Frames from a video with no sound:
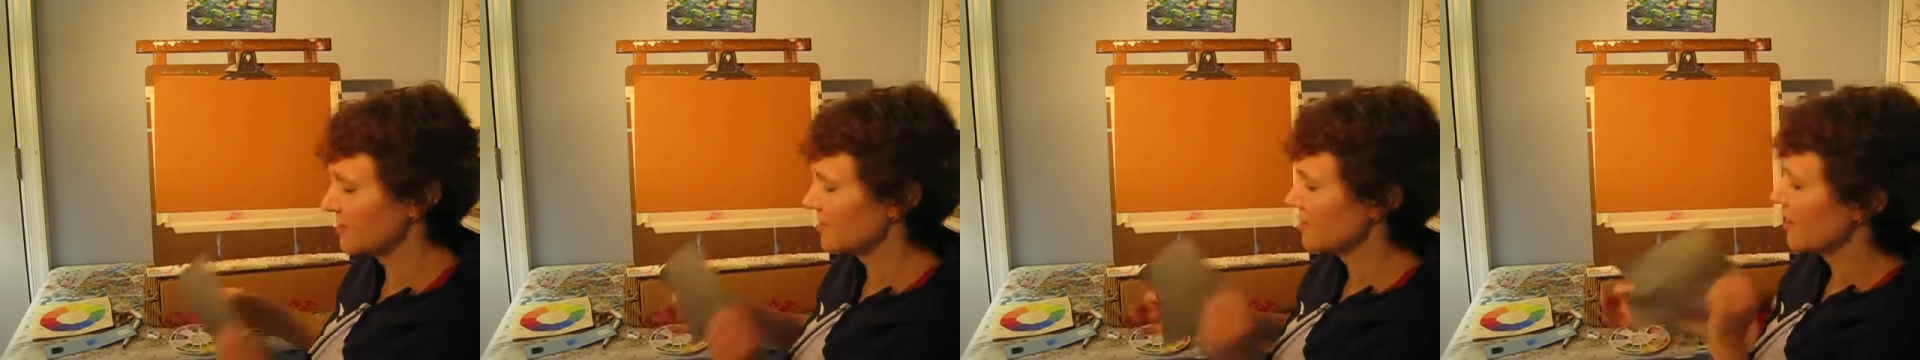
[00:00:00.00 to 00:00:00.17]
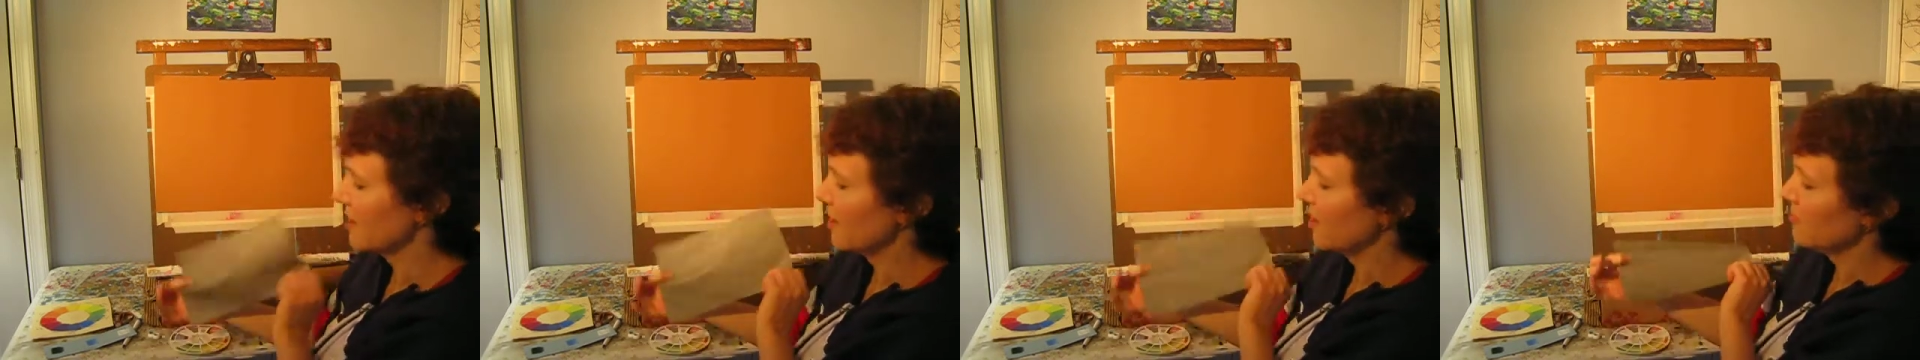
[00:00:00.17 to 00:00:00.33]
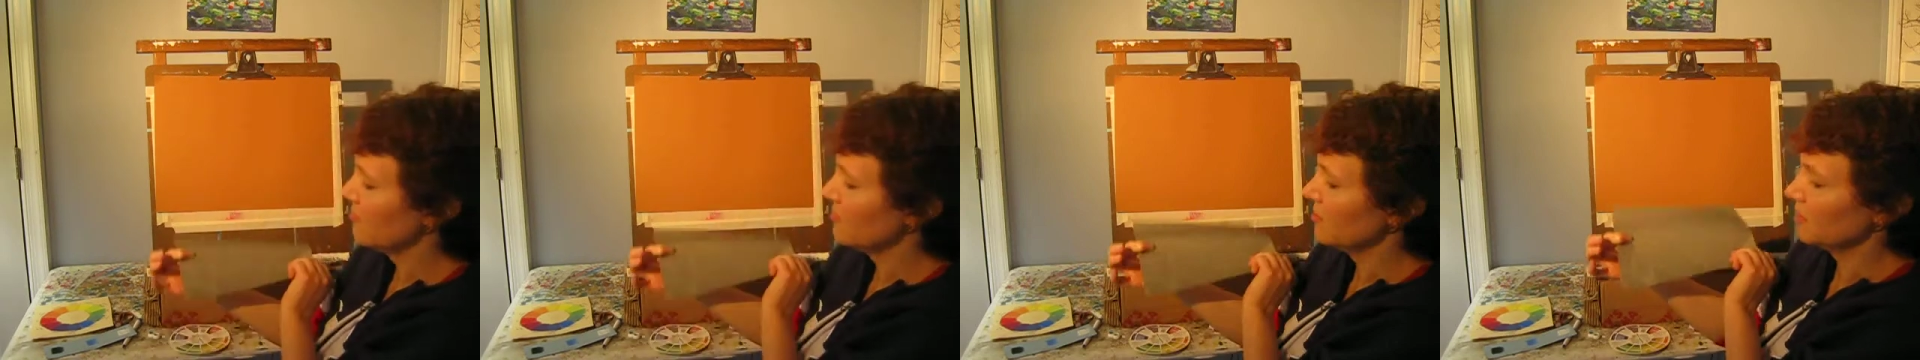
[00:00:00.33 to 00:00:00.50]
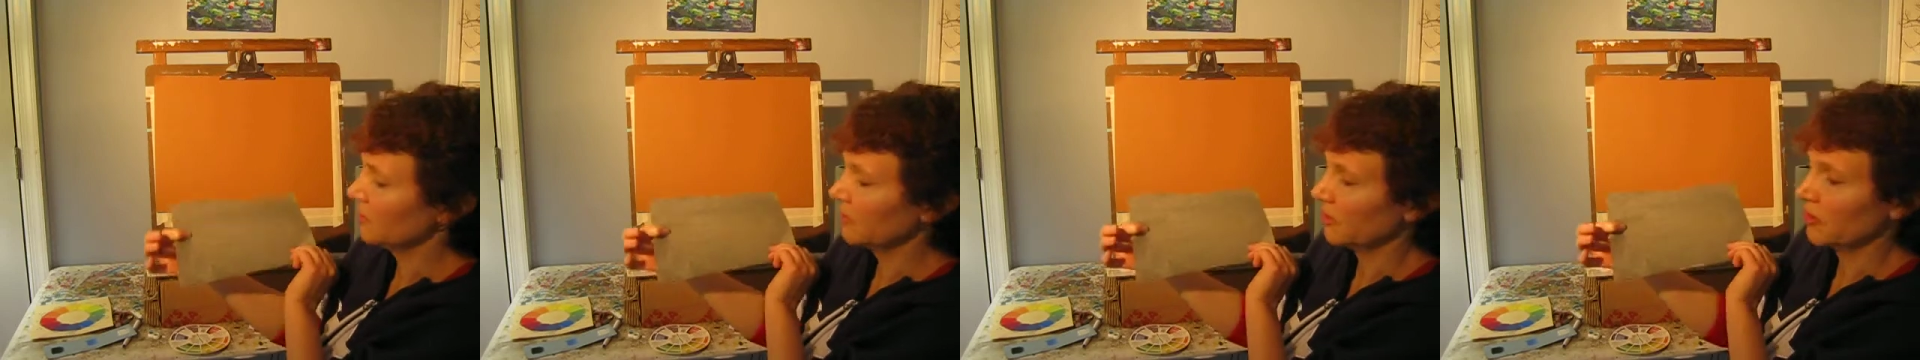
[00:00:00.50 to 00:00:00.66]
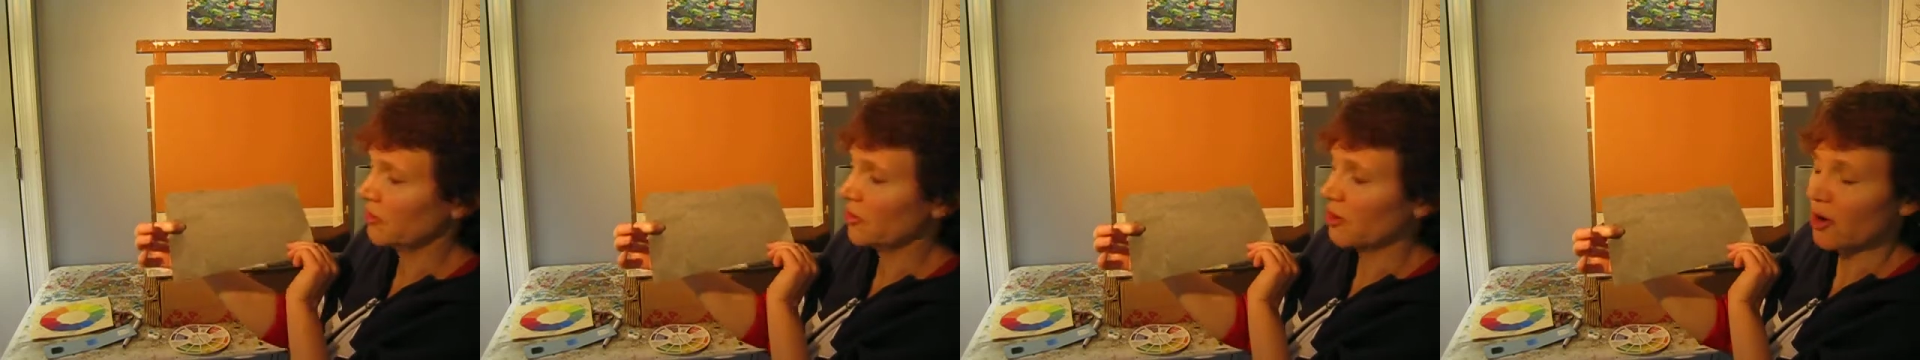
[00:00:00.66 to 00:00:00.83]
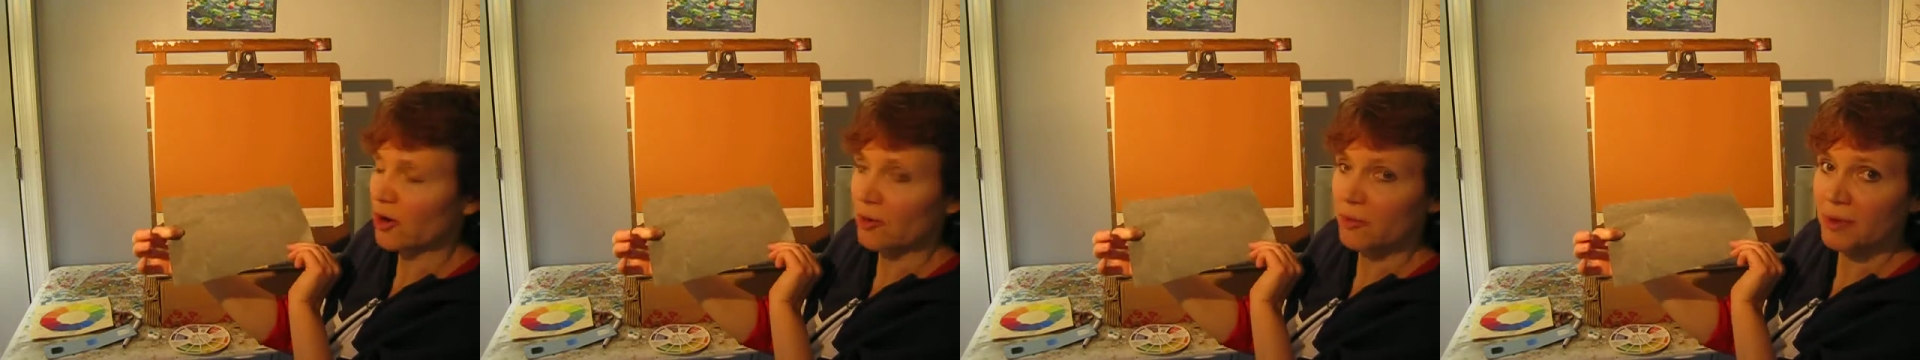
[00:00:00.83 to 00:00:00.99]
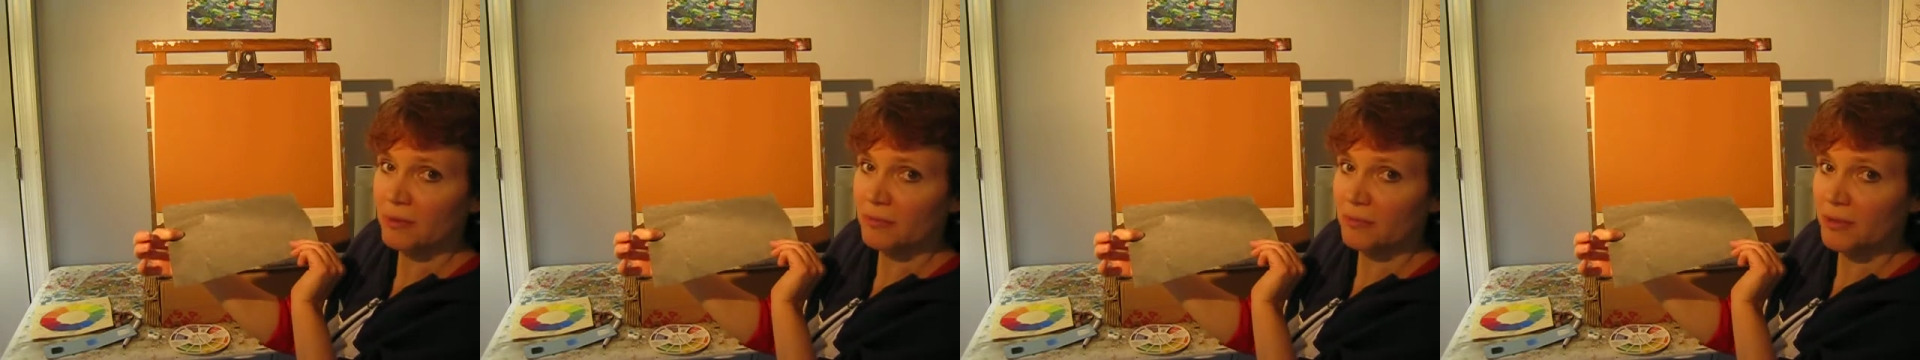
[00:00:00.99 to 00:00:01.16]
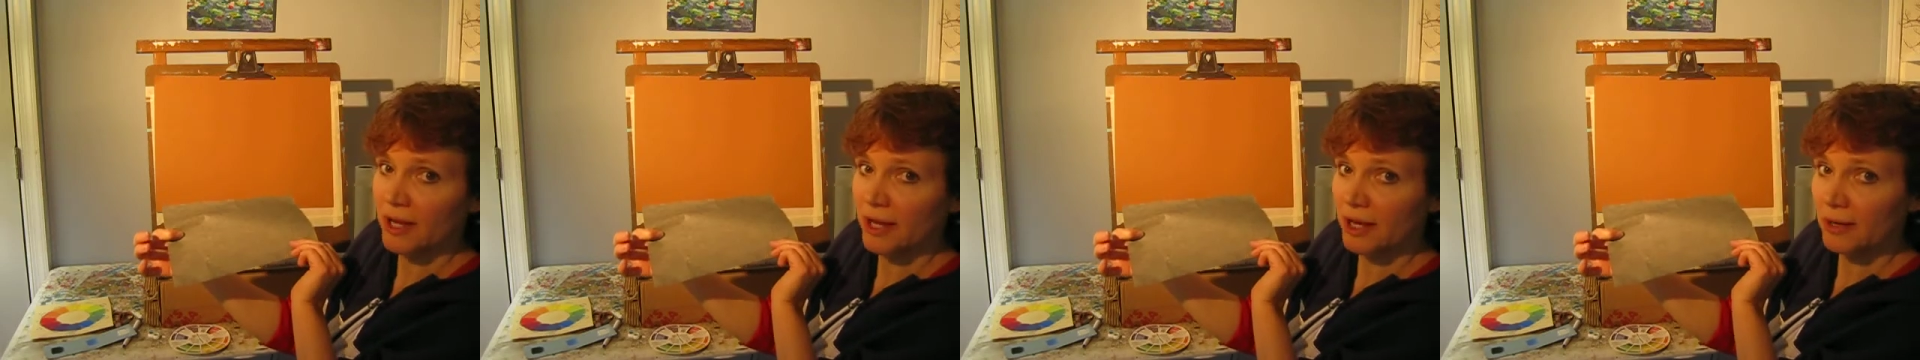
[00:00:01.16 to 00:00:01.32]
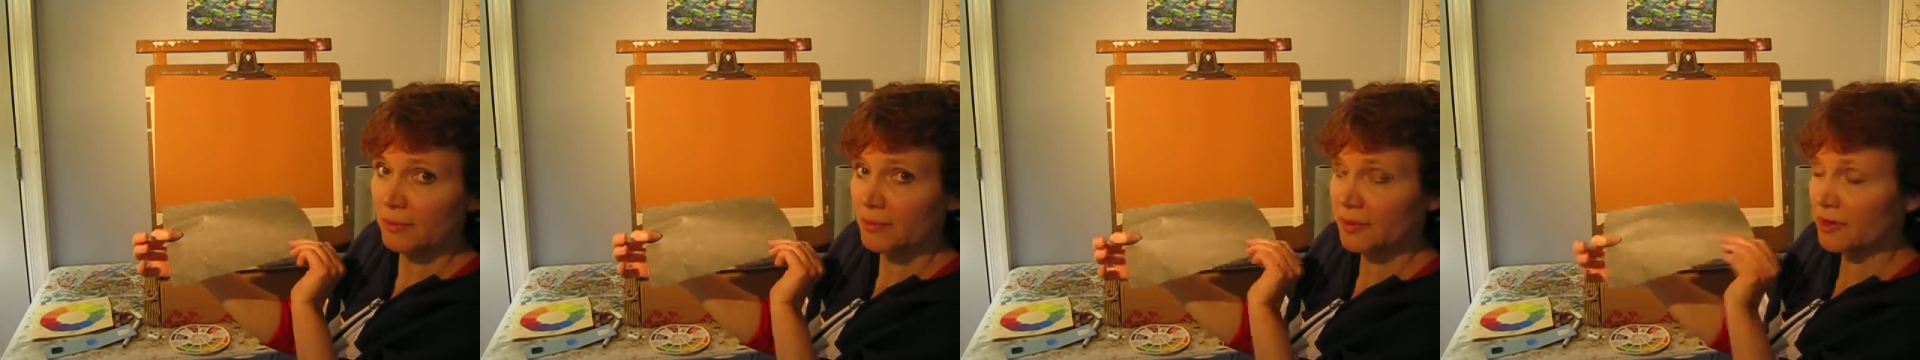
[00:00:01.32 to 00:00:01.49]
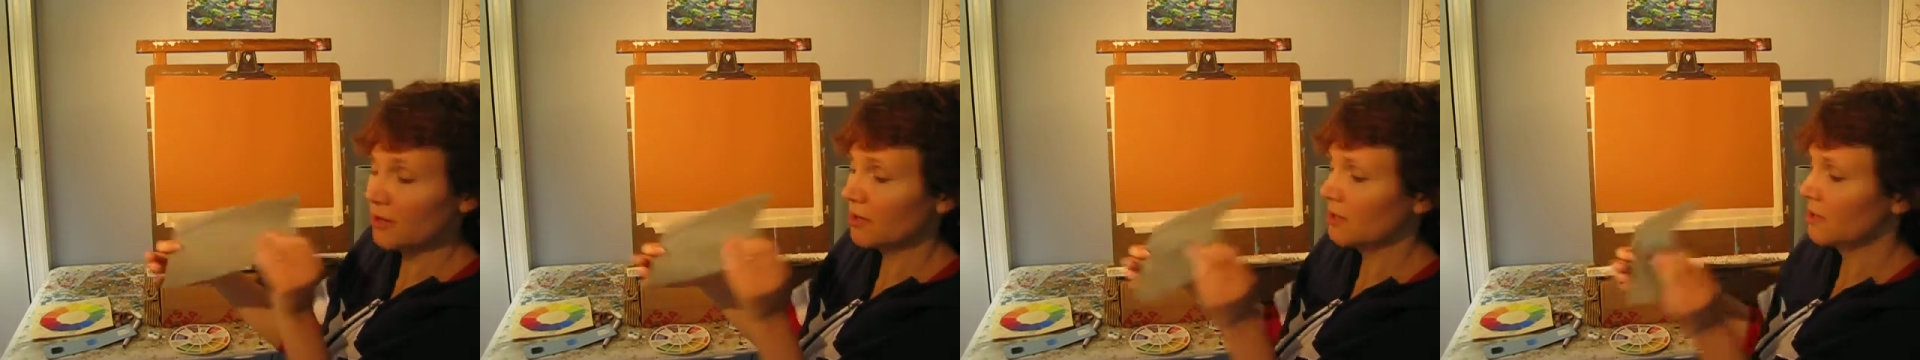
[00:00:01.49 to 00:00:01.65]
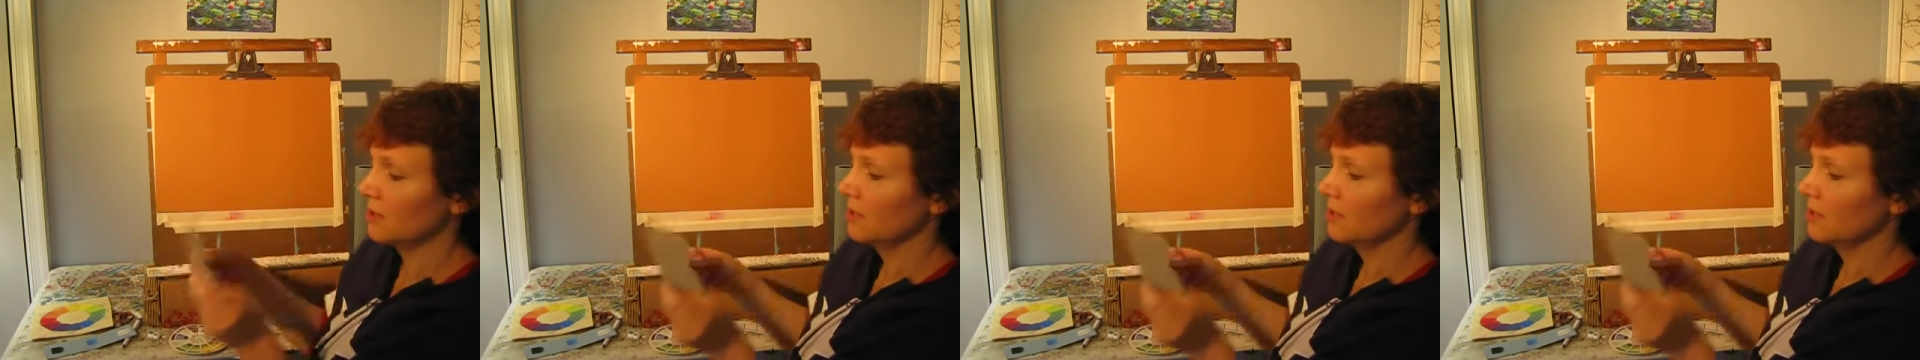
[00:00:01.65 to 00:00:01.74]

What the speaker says: time with the carbon paper